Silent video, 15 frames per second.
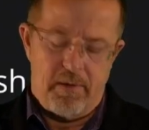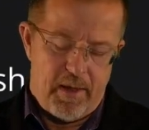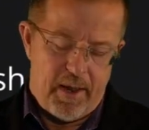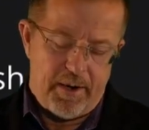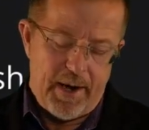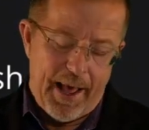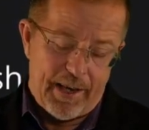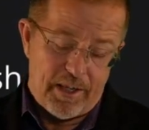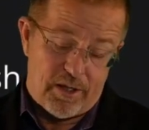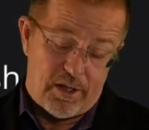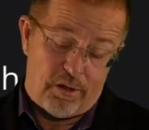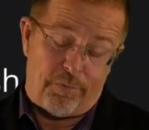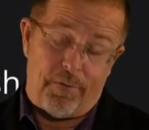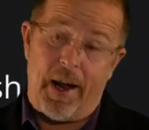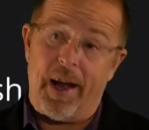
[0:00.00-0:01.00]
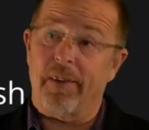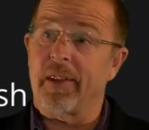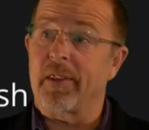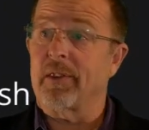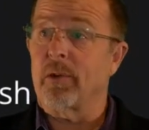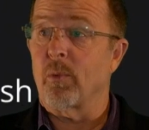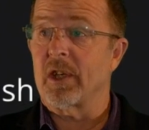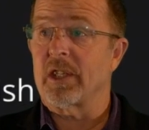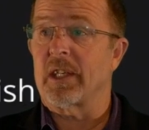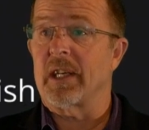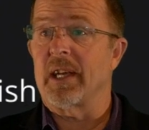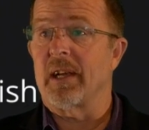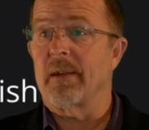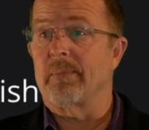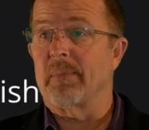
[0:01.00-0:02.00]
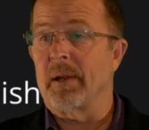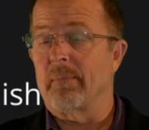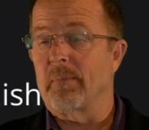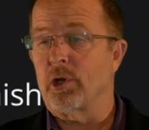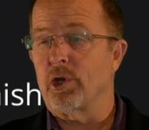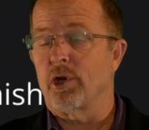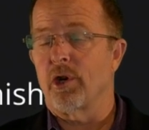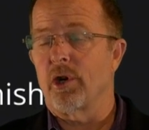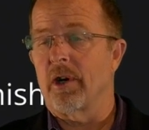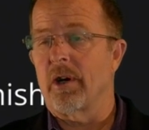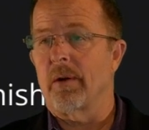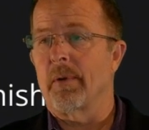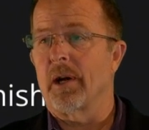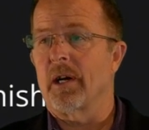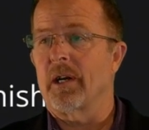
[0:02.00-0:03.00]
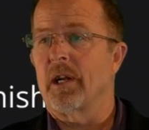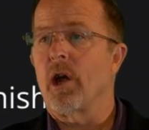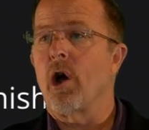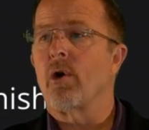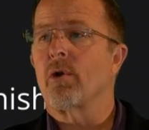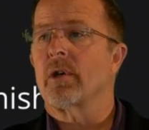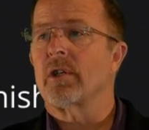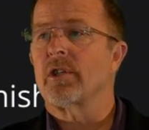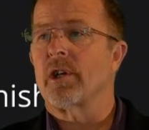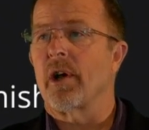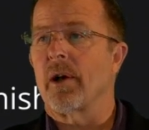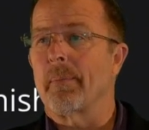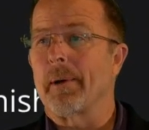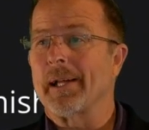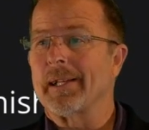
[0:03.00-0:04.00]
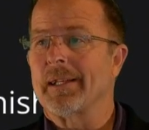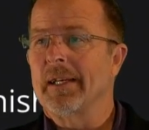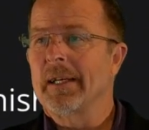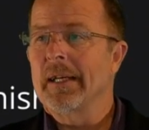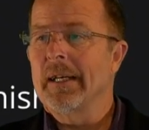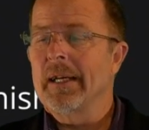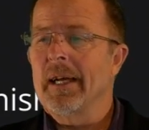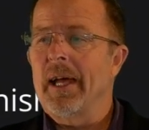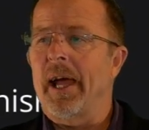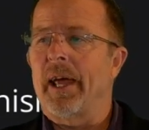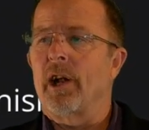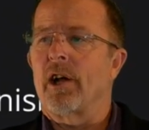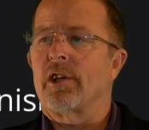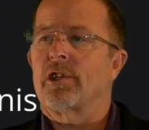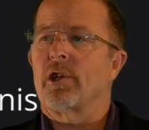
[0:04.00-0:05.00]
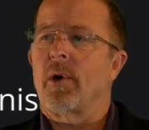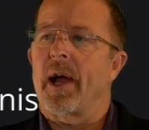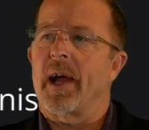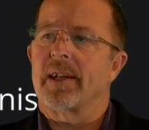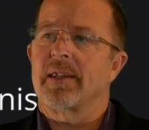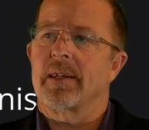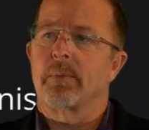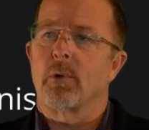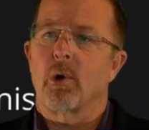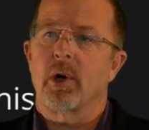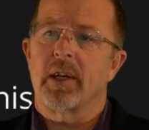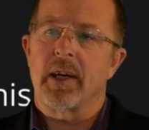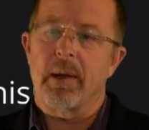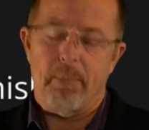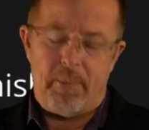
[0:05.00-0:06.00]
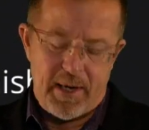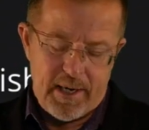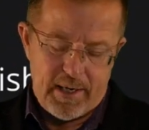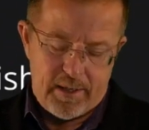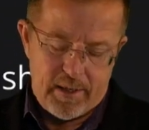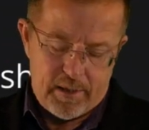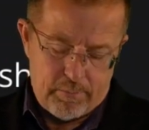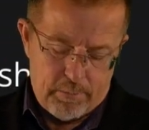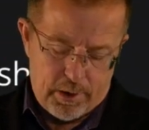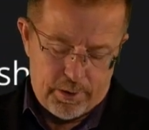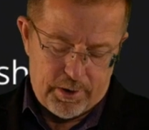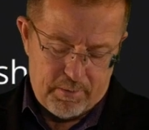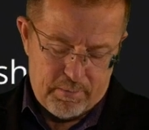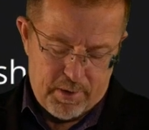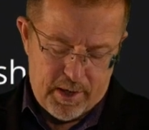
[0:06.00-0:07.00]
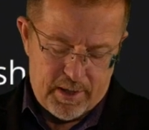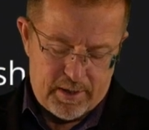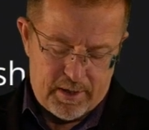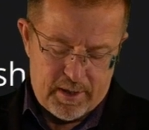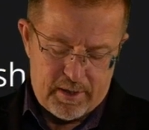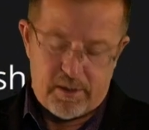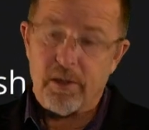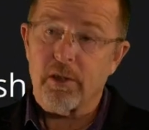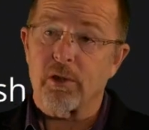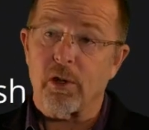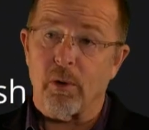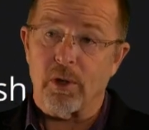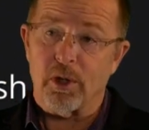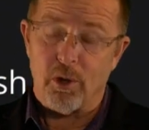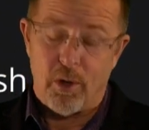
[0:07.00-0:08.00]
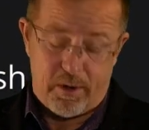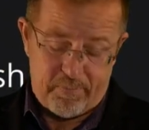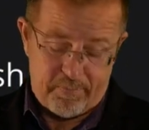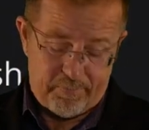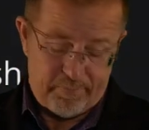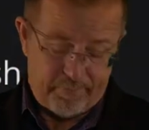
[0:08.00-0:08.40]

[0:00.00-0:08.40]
analysis found that the whiskey had been matured in American oak, sherry butt, and also had some Orkney peat in the malting process. So enjoy.